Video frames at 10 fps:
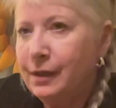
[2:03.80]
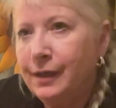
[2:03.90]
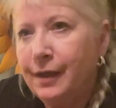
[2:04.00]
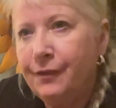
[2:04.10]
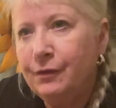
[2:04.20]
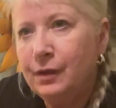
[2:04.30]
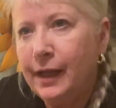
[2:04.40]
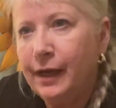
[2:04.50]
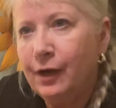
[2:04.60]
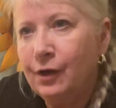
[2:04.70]
another
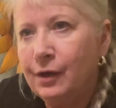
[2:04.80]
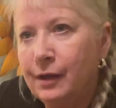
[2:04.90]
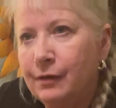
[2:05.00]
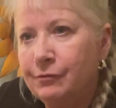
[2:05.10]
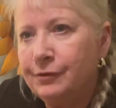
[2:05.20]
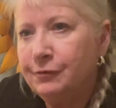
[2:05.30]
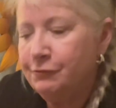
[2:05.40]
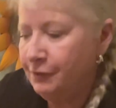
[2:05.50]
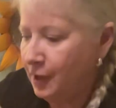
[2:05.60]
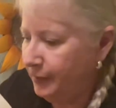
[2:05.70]
layer of
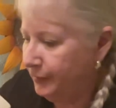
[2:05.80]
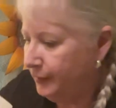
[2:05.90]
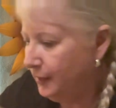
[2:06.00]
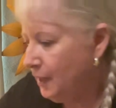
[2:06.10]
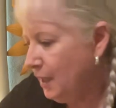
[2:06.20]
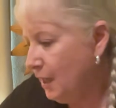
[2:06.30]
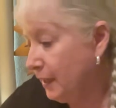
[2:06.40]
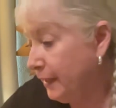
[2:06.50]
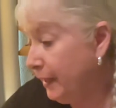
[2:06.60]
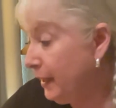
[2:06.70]
fun.
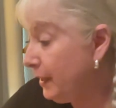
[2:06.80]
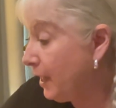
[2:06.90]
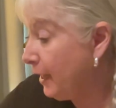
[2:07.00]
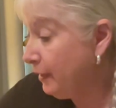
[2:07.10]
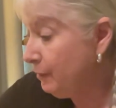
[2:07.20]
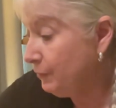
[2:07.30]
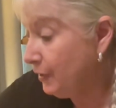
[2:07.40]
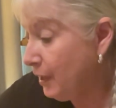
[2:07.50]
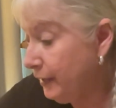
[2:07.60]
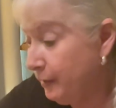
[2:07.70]
Again, I am
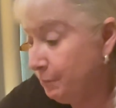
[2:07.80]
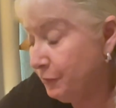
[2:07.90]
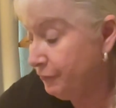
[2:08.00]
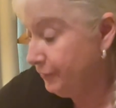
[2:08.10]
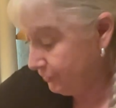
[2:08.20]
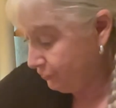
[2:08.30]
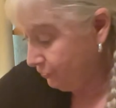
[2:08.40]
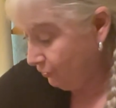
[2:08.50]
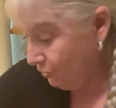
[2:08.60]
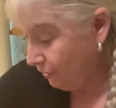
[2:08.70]
not a
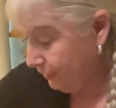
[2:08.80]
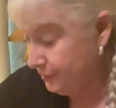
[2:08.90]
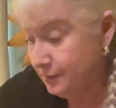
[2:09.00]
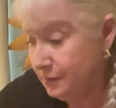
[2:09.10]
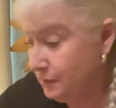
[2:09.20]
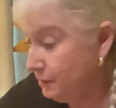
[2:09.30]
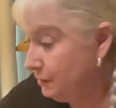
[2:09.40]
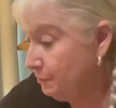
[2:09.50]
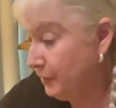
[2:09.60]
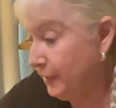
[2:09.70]
professional artist
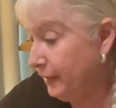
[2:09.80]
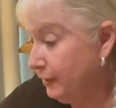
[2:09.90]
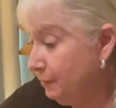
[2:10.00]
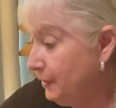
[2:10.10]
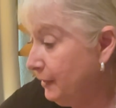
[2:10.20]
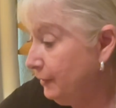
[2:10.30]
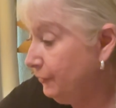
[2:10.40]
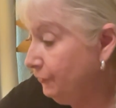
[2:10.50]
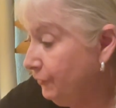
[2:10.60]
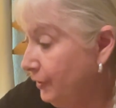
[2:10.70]
by any
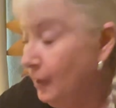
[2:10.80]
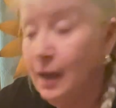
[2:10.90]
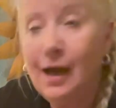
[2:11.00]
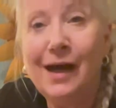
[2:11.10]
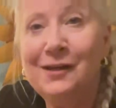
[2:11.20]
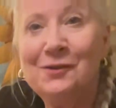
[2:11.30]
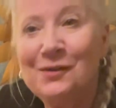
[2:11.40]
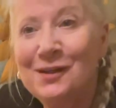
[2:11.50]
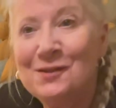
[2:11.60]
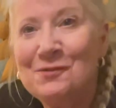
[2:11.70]
means. I do
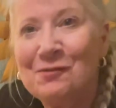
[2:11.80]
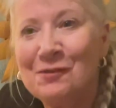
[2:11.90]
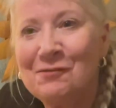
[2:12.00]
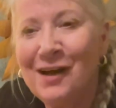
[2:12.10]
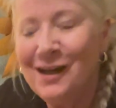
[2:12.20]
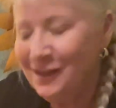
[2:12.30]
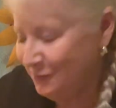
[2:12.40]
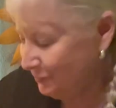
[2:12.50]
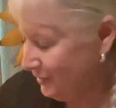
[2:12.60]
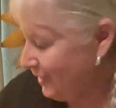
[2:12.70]
this for fun
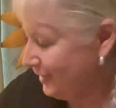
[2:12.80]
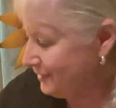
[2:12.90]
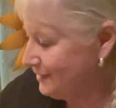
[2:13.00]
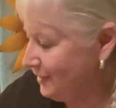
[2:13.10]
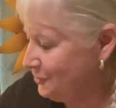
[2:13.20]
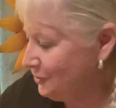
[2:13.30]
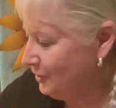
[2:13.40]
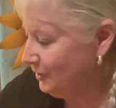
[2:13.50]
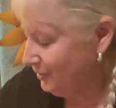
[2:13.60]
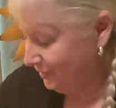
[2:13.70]
and
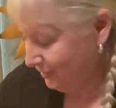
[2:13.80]
relaxation,